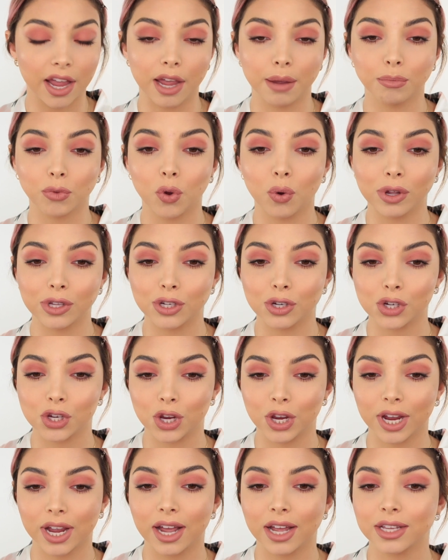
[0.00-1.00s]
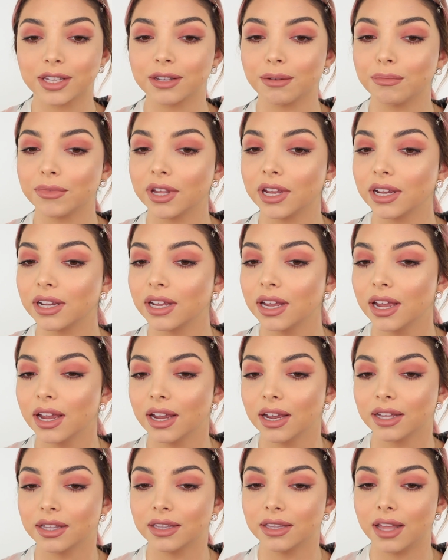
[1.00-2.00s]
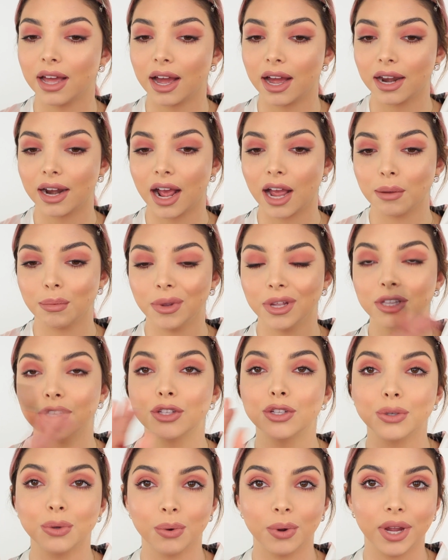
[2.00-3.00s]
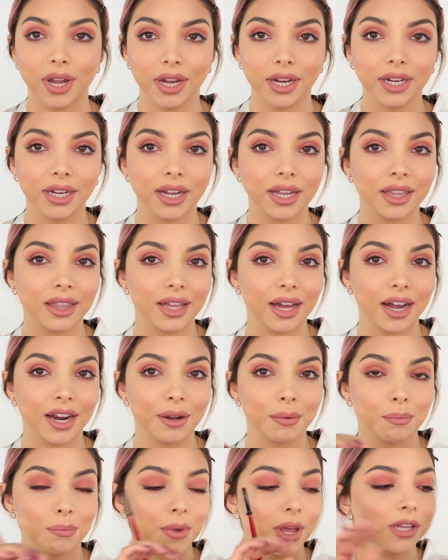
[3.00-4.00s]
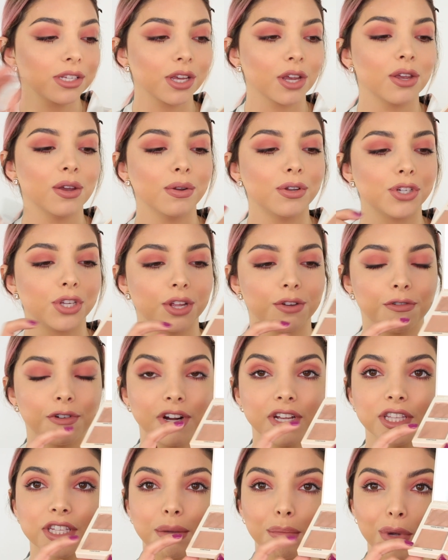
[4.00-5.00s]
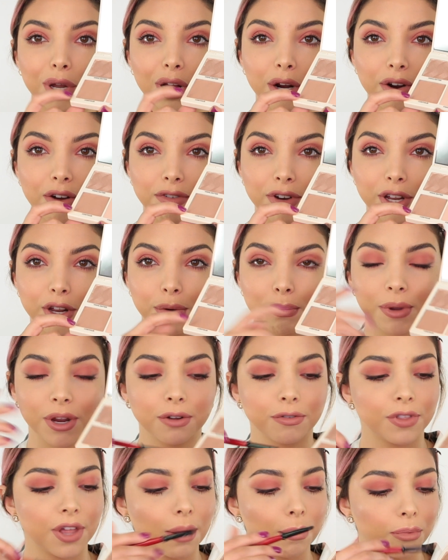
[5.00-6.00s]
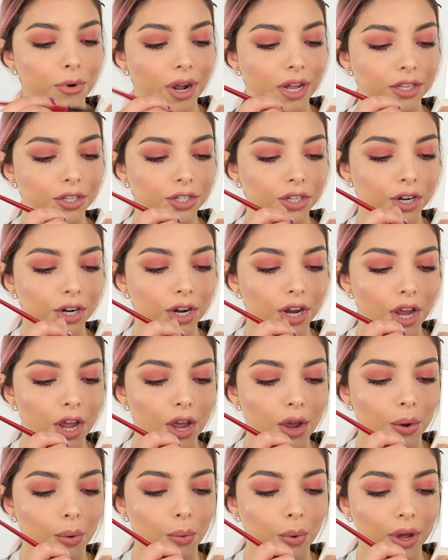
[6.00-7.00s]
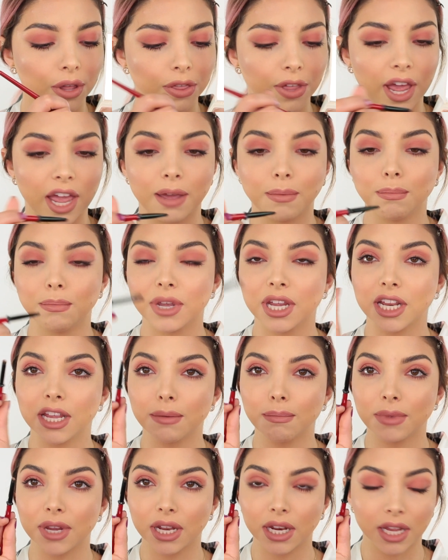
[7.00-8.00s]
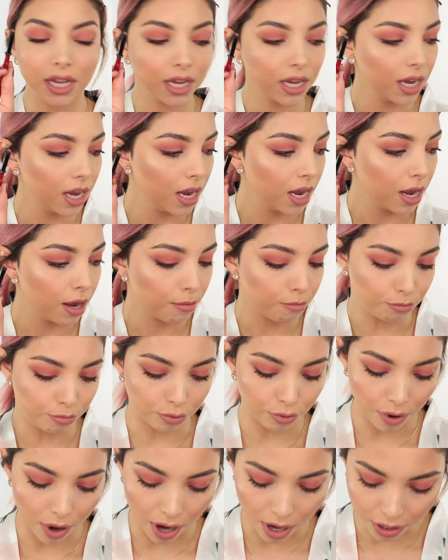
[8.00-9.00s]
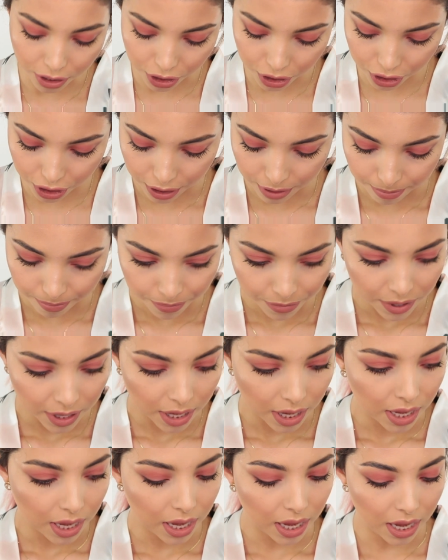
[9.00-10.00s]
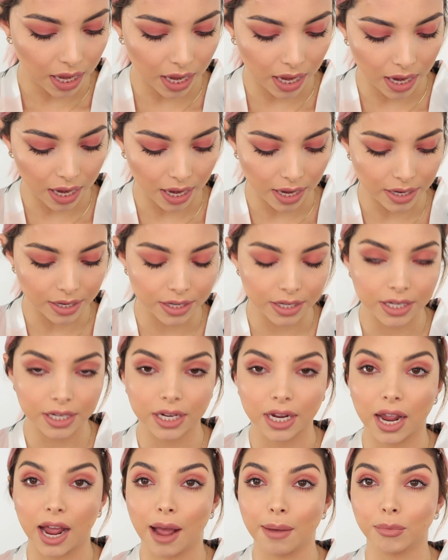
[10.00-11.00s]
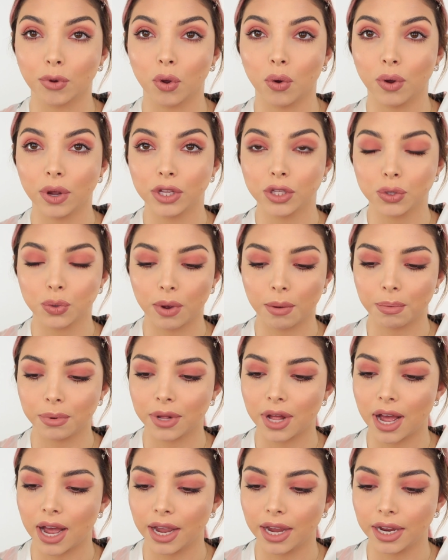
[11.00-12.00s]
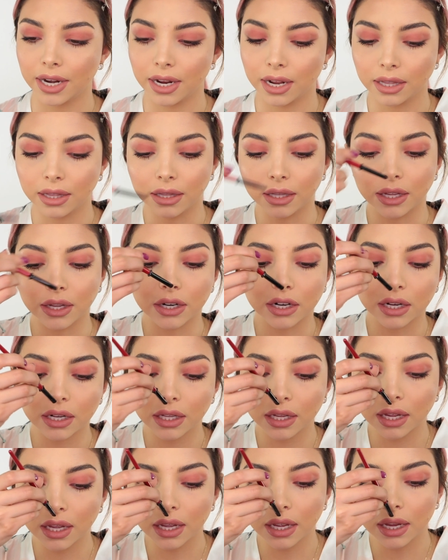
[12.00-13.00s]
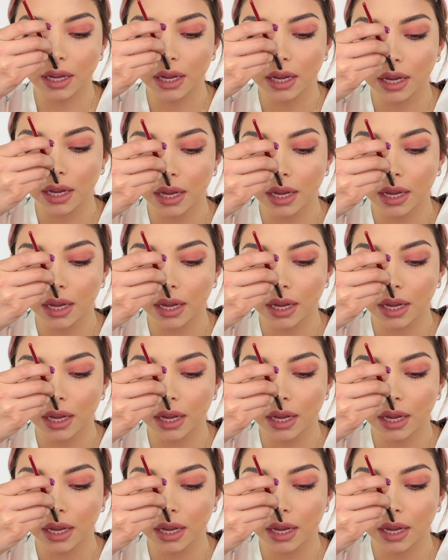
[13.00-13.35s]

I am going to show you guys something that I've been doing that makes a huge difference. I'm gonna grab a little bit of that bronzer with a mini brush, and I'm going to apply it literally